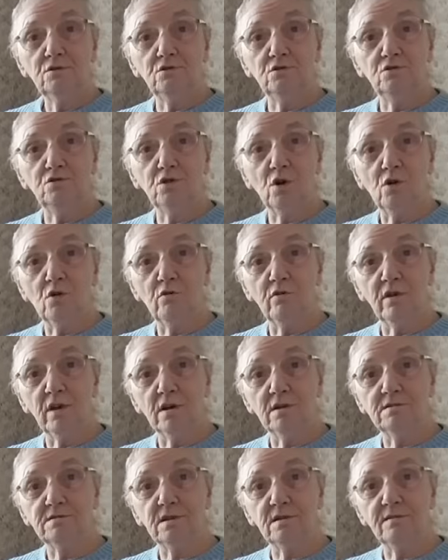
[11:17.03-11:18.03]

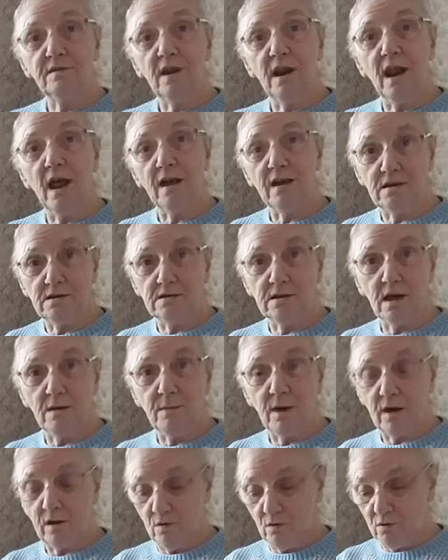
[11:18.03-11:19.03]
tutorials of a night
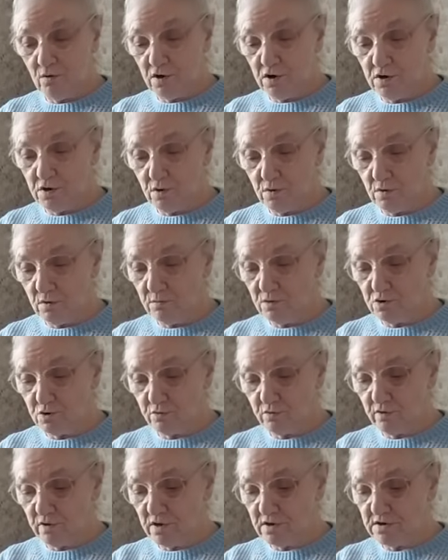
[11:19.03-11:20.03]
time. I can only do them
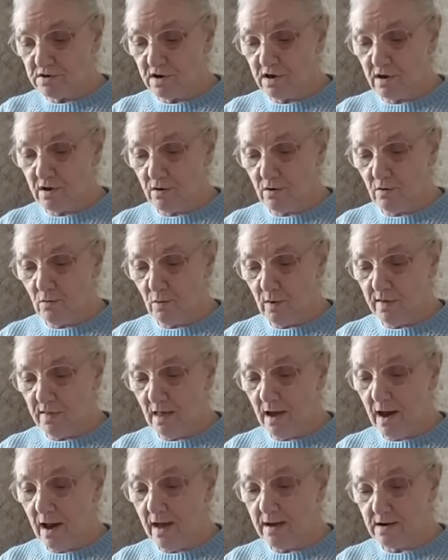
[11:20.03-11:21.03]
during the day
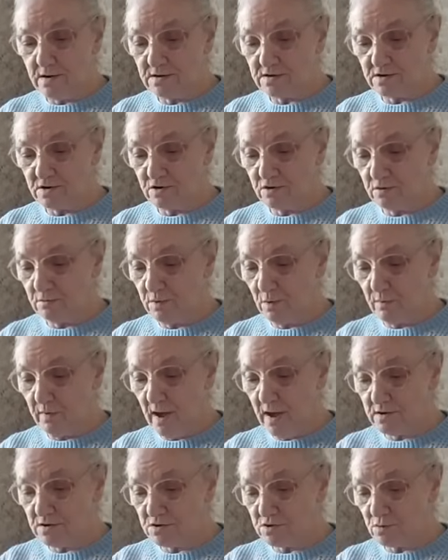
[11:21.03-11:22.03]
when the light's good, but
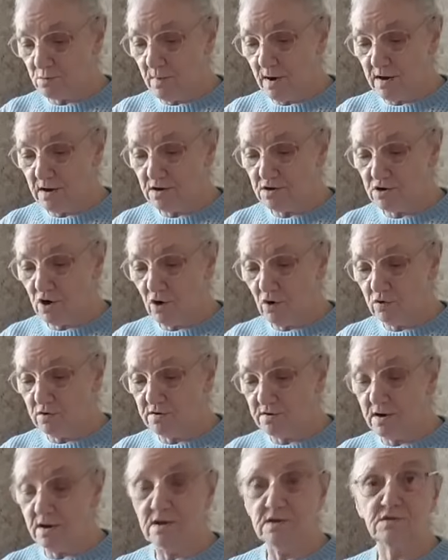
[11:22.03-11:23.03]
we had so many
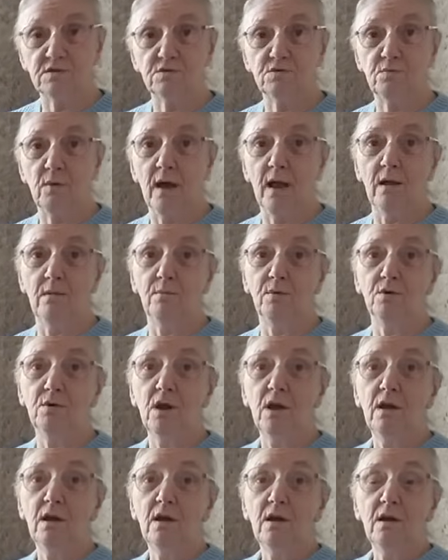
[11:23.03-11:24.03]
dark days as well.
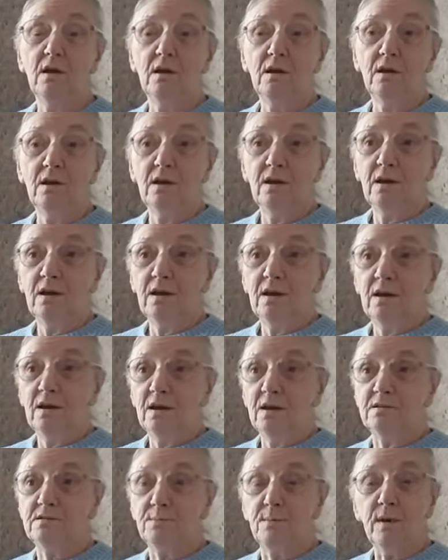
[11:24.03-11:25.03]
But
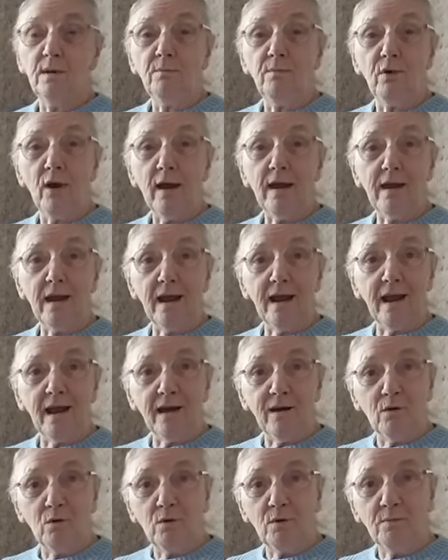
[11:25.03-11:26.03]
it's a bit brighter
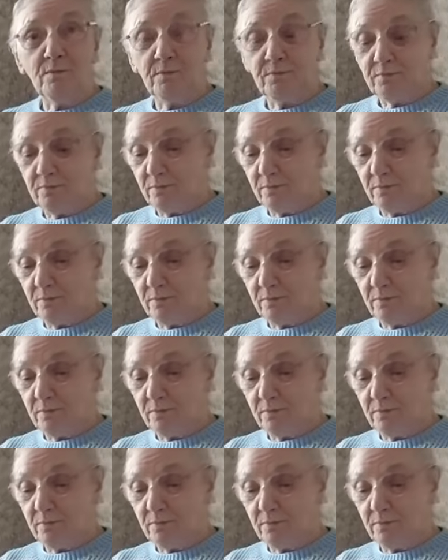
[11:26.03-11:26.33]
now.